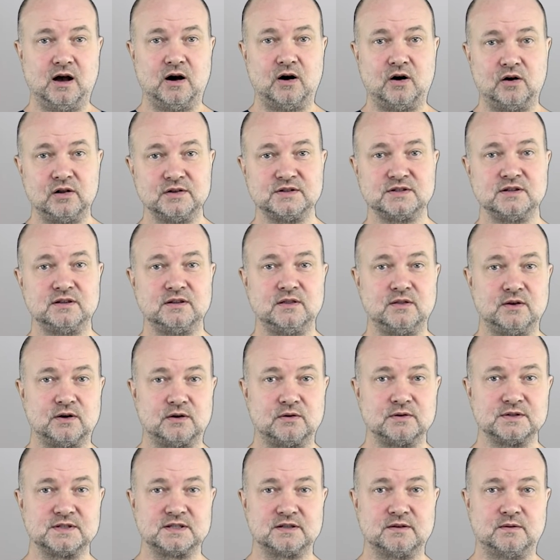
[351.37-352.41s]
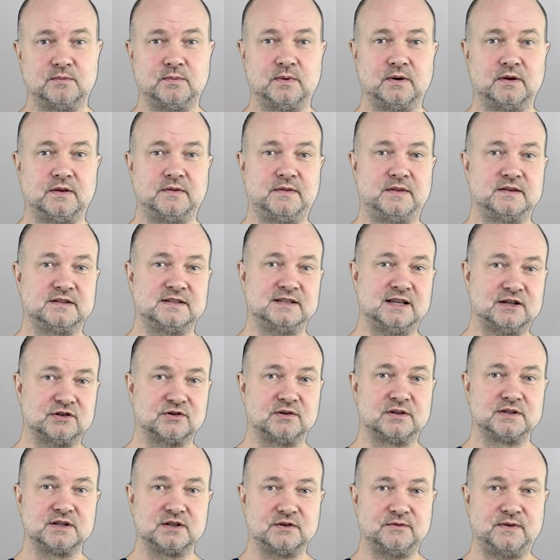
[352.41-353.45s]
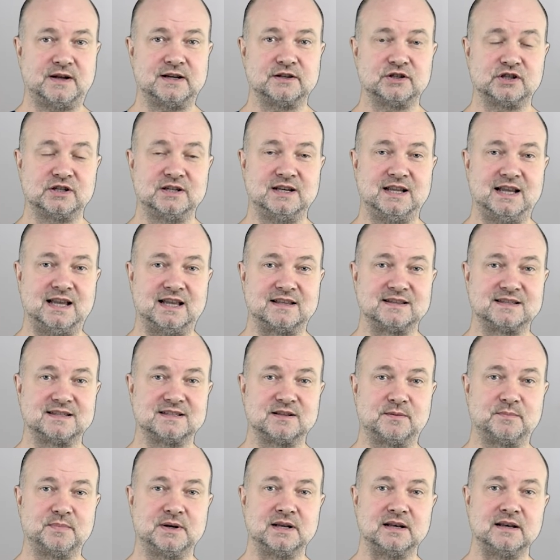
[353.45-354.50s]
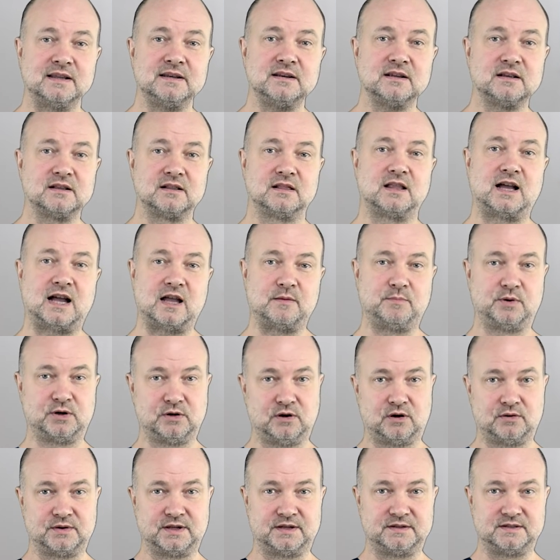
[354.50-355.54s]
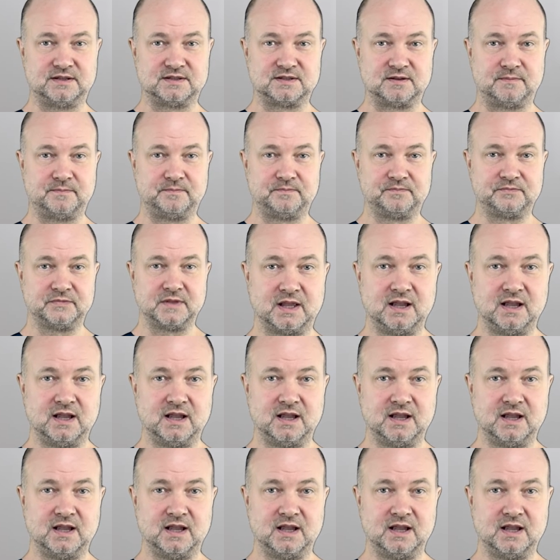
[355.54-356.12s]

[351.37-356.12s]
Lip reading: Also in those with sexual dysfunction and subclinical hypogonadism.